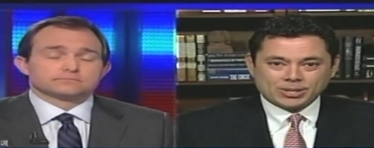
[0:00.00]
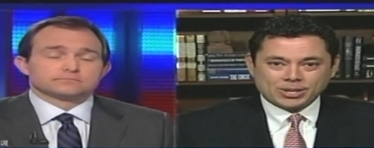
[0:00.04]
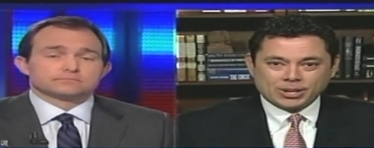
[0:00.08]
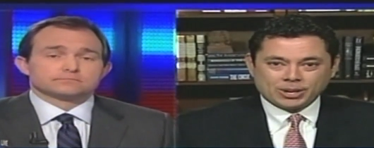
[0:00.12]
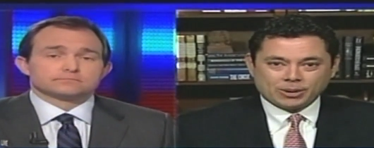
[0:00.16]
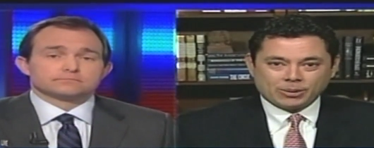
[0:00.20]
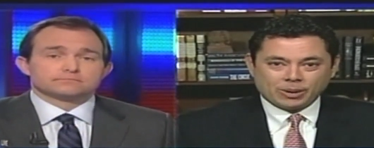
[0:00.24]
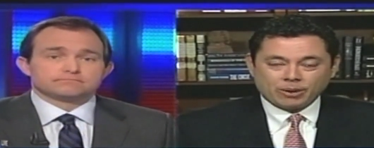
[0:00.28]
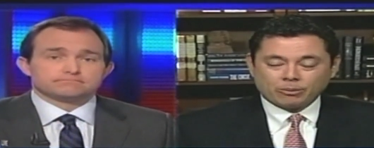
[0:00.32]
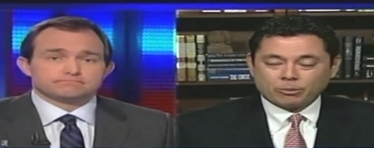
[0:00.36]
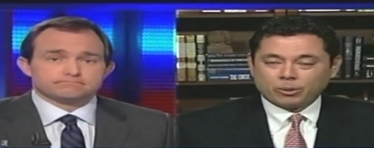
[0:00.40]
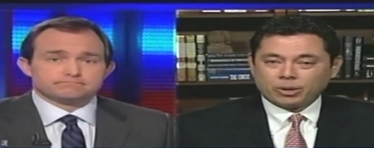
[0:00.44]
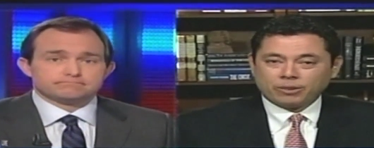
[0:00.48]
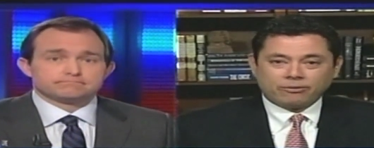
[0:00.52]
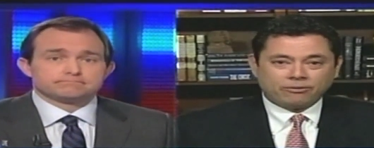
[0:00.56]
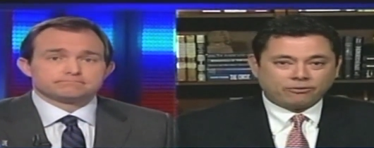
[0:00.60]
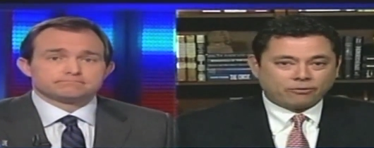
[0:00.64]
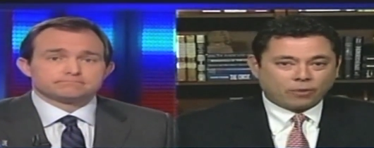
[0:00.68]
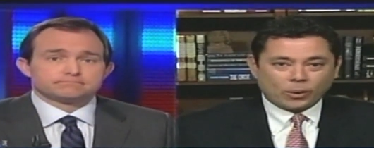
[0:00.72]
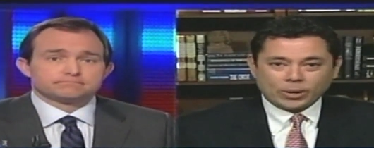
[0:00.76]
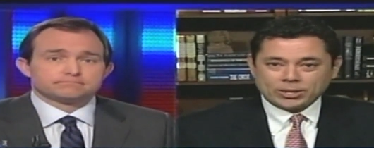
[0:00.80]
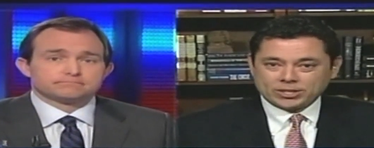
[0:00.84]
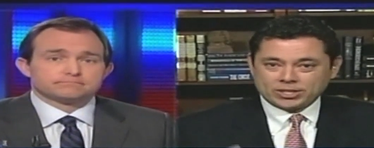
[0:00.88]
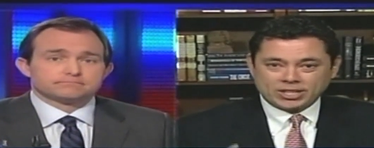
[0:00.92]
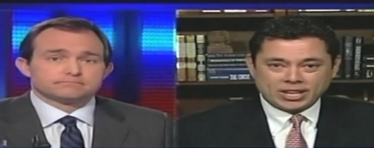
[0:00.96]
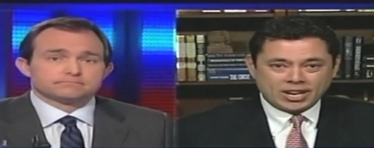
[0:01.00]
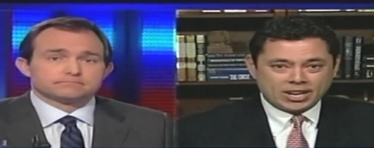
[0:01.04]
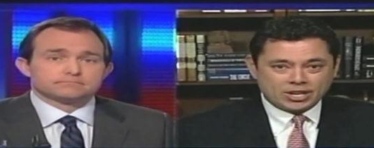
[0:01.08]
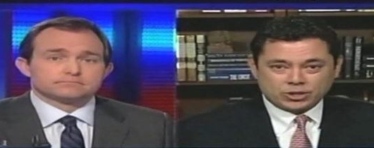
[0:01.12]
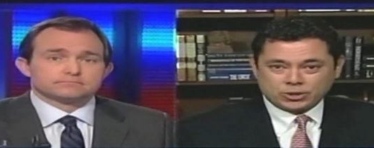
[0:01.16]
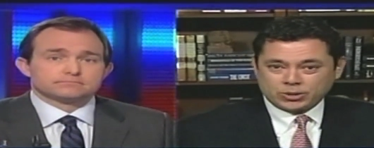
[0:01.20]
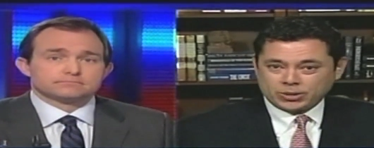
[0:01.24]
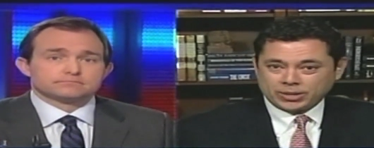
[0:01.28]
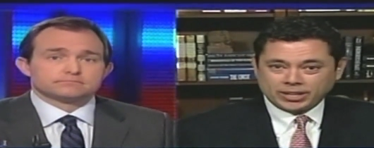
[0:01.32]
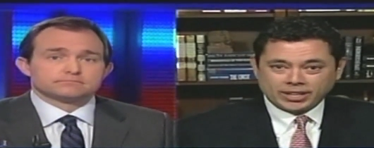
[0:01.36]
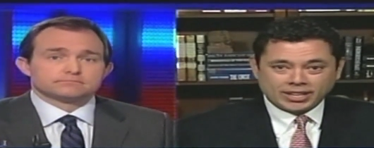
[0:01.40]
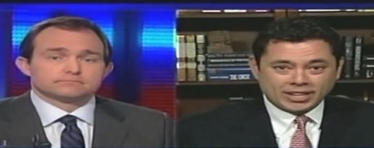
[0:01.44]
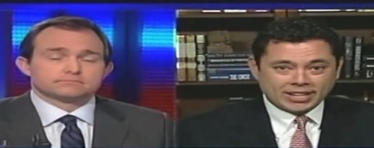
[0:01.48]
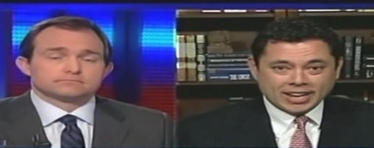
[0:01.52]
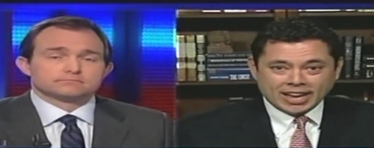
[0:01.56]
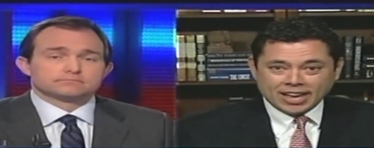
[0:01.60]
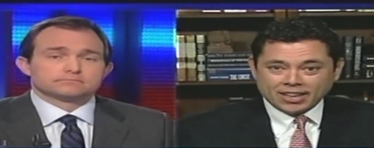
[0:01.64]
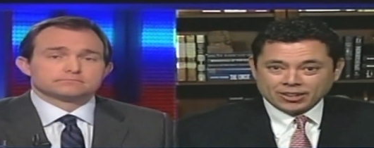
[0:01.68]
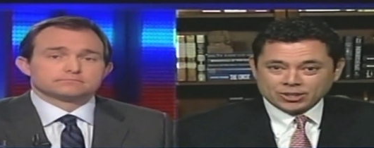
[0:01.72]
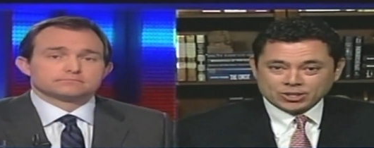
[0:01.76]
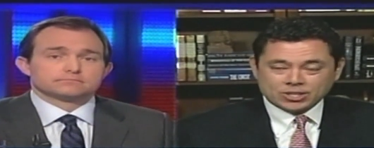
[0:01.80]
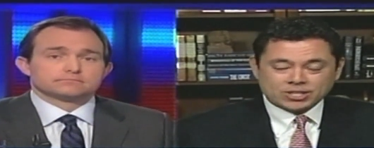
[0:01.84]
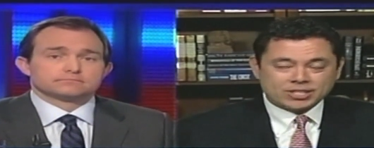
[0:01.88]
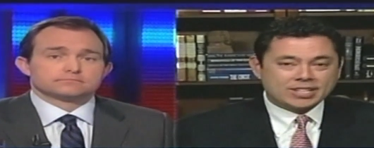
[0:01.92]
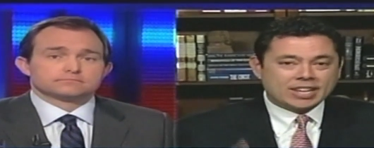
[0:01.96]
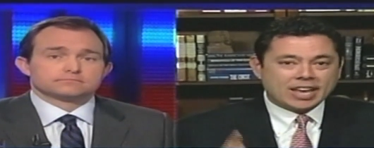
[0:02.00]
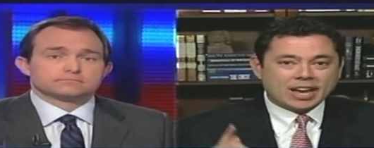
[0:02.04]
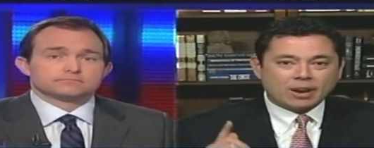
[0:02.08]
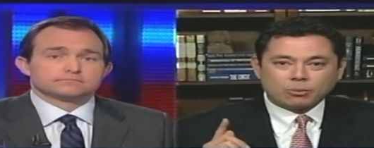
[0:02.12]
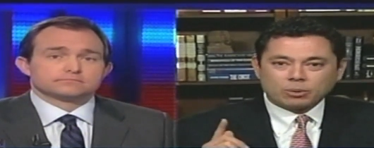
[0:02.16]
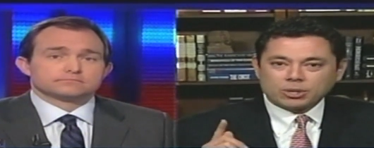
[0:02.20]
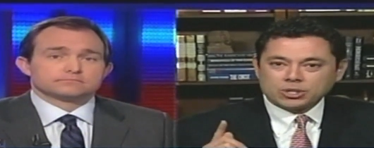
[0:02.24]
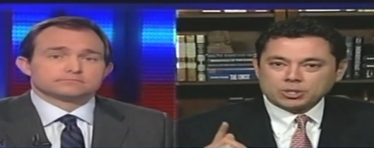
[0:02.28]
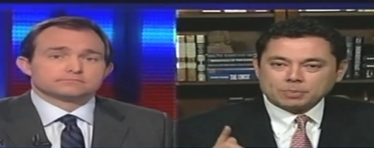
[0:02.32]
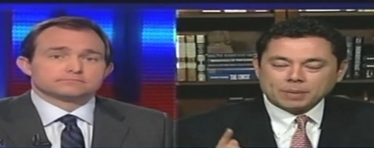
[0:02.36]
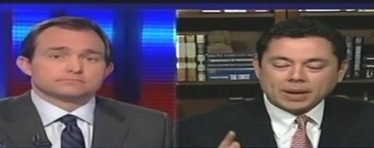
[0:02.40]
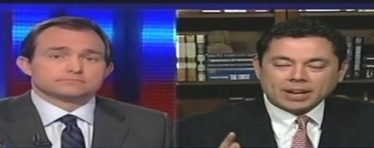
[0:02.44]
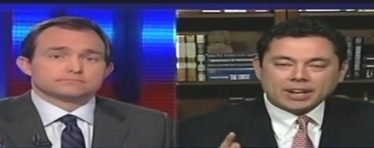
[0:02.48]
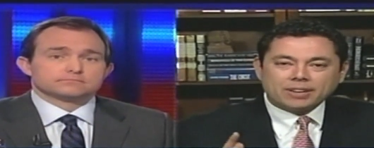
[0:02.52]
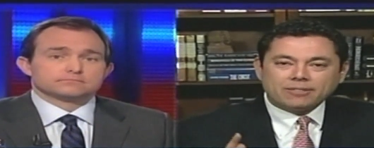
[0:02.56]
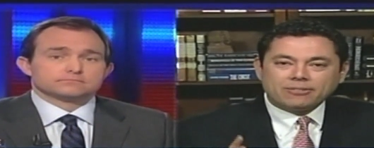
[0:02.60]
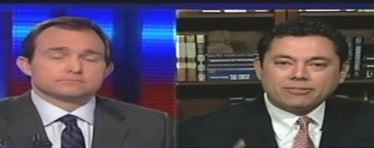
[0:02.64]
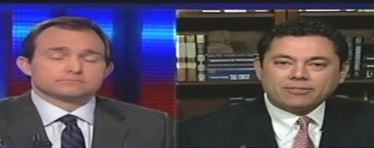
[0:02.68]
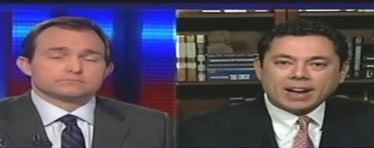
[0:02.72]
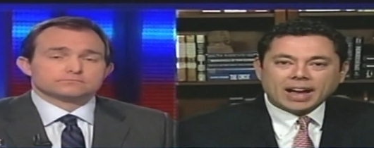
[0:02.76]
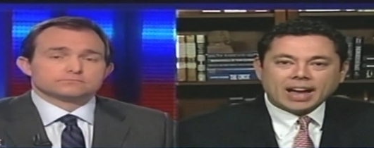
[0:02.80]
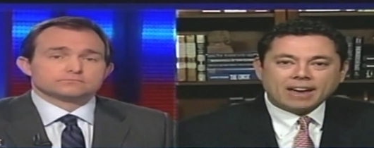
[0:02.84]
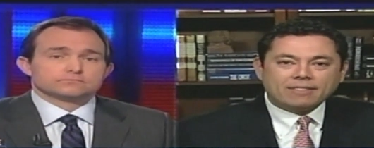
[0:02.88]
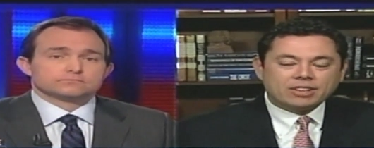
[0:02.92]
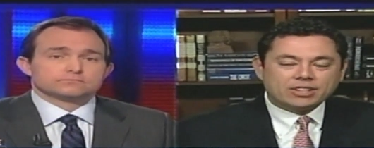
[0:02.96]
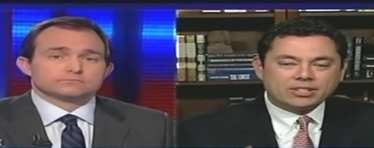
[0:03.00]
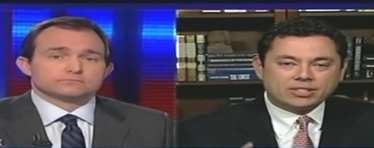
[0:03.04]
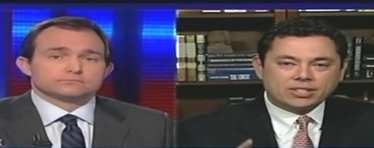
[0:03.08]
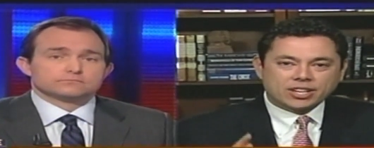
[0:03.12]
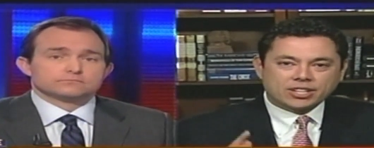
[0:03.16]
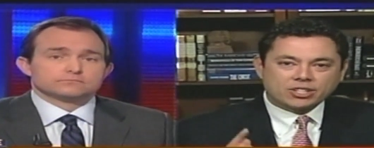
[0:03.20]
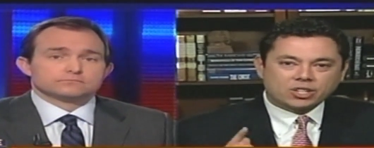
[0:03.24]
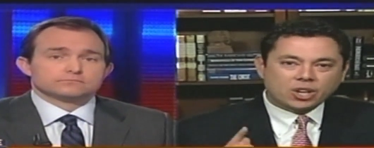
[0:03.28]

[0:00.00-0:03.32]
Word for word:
Speaker 1: you know what? We're $14 trillion in debt. We're spending five to six